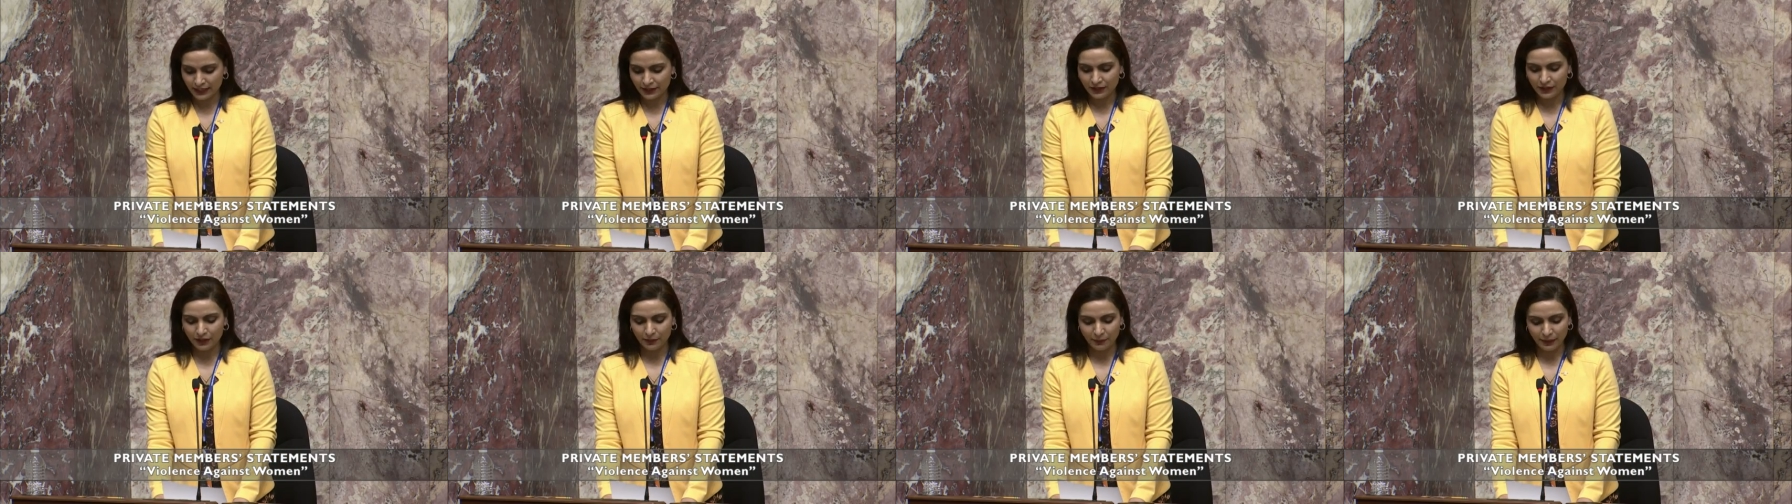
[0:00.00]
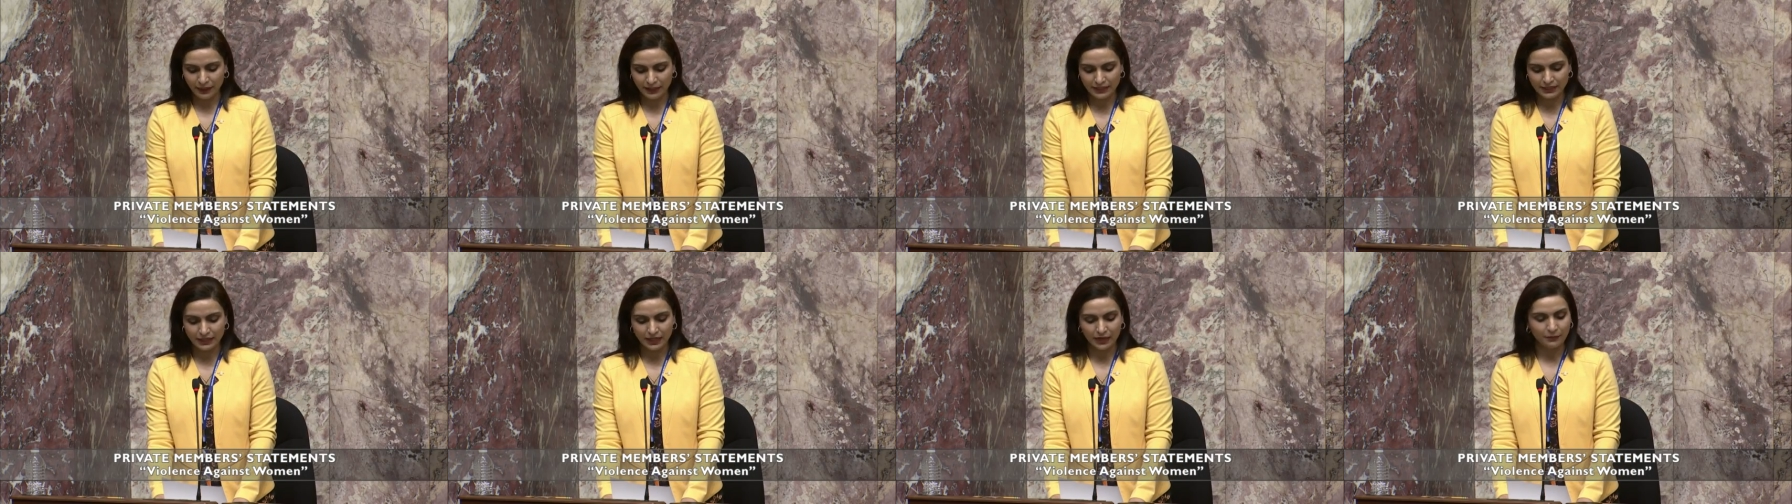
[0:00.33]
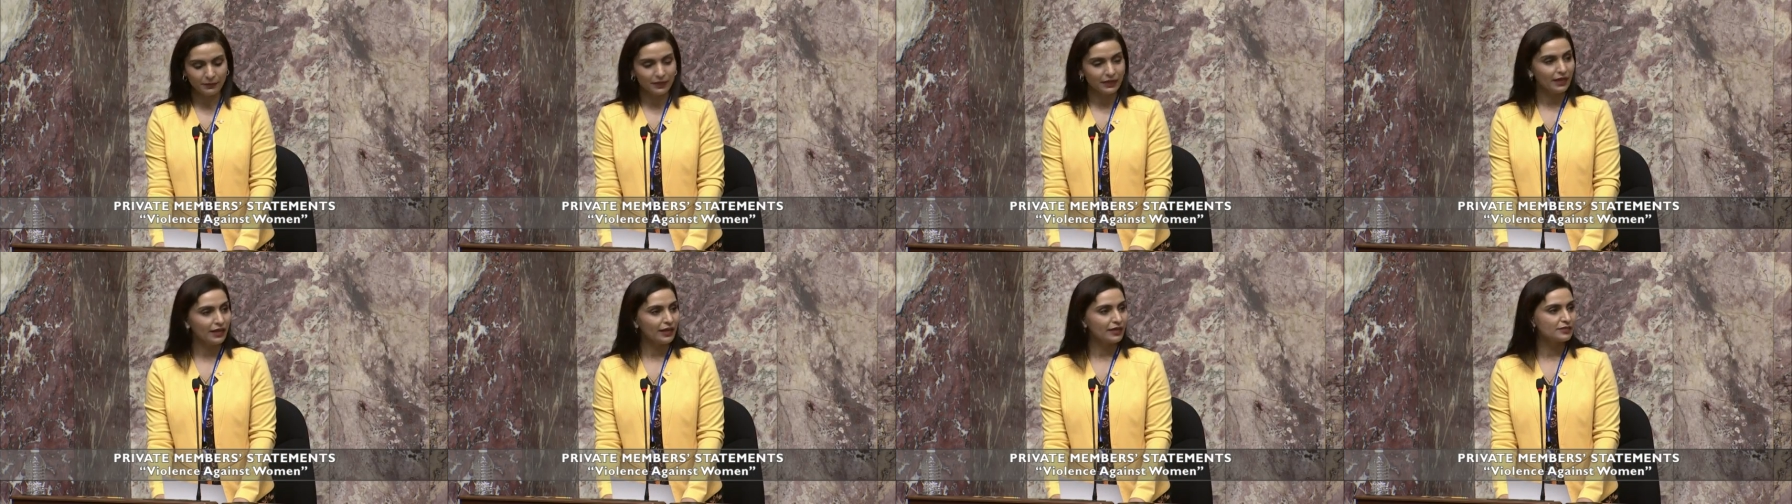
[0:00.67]
the
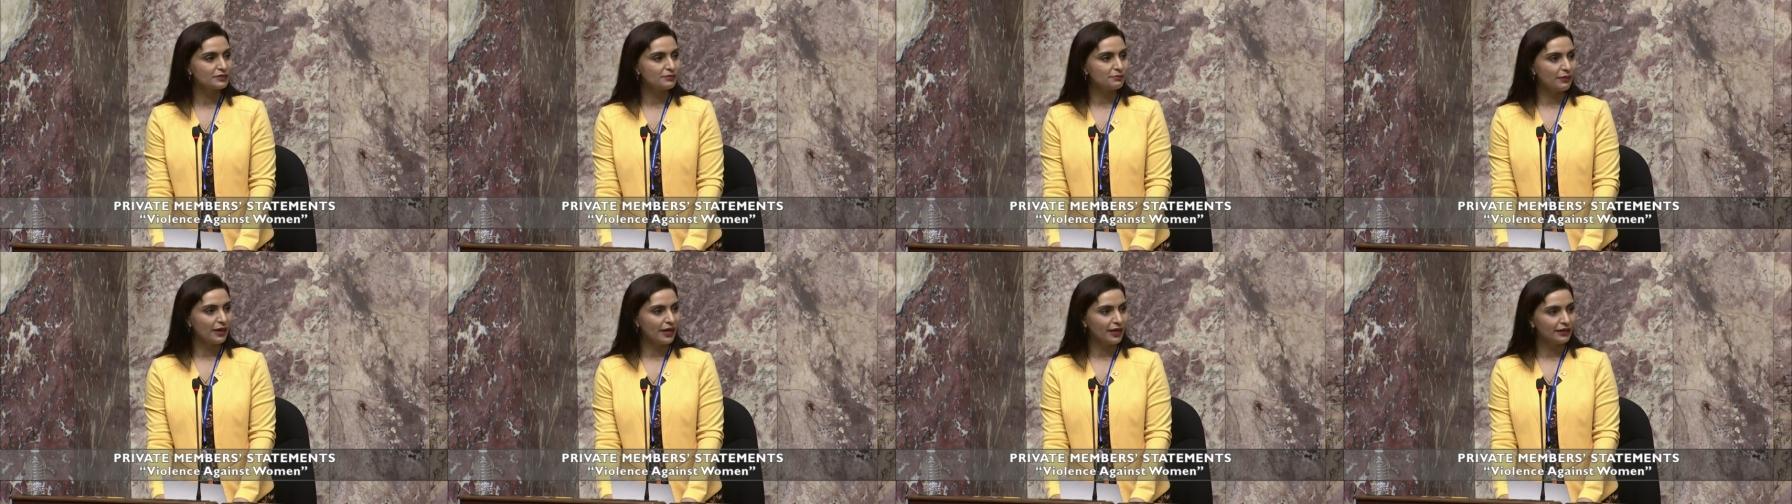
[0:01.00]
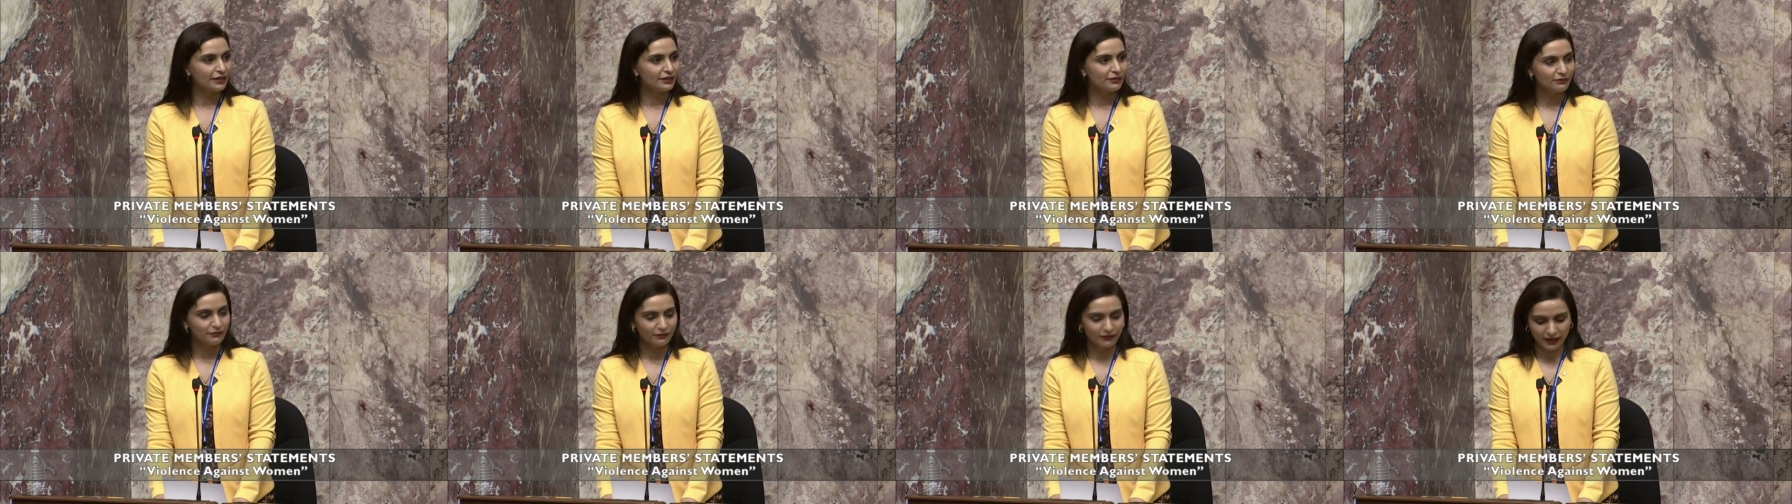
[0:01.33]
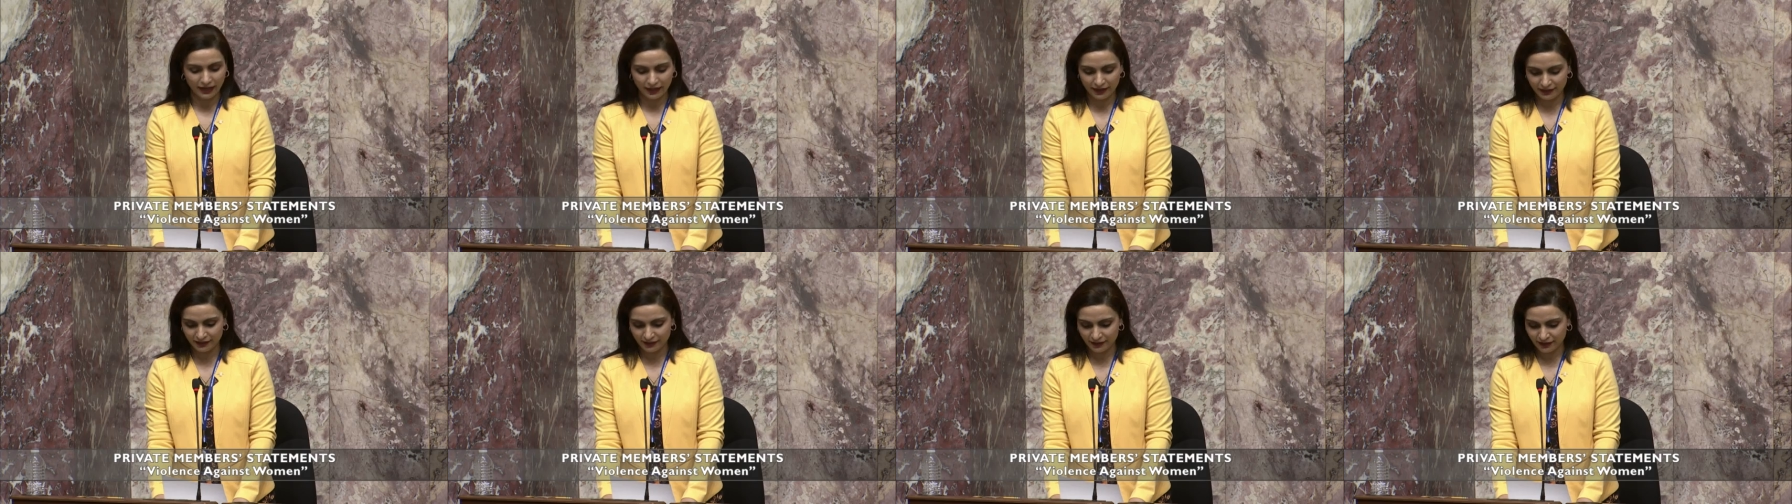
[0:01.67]
pandemic has
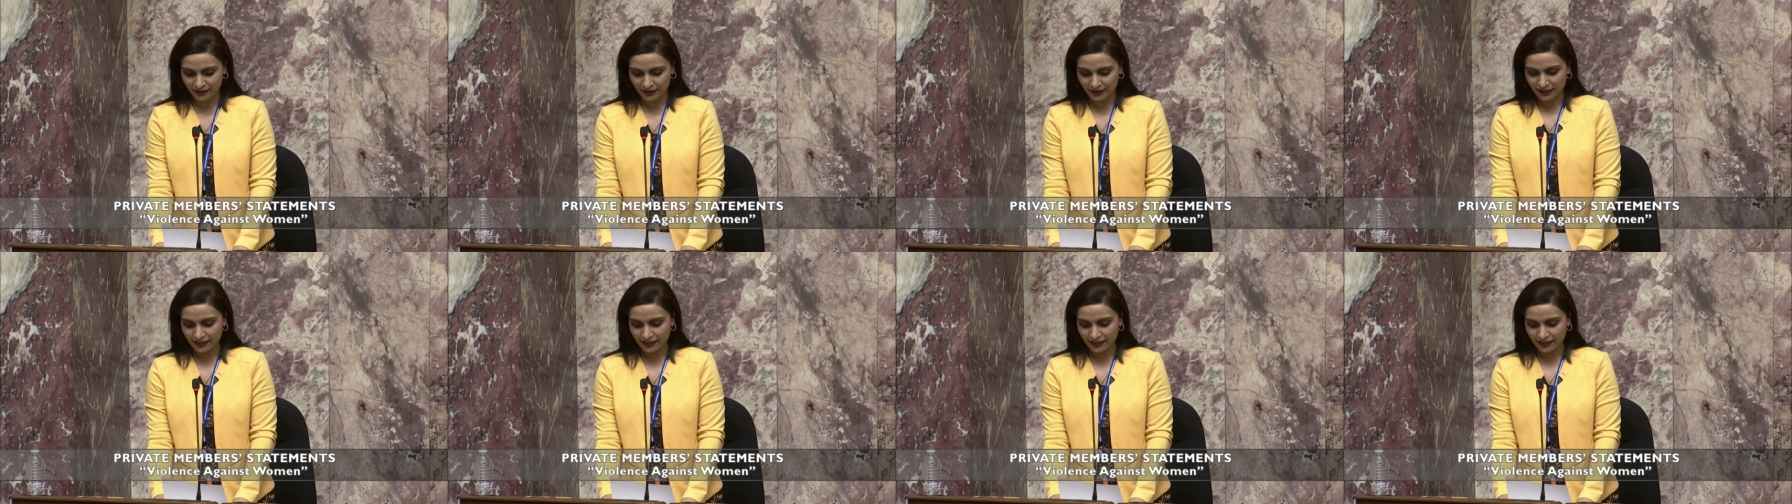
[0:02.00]
magnified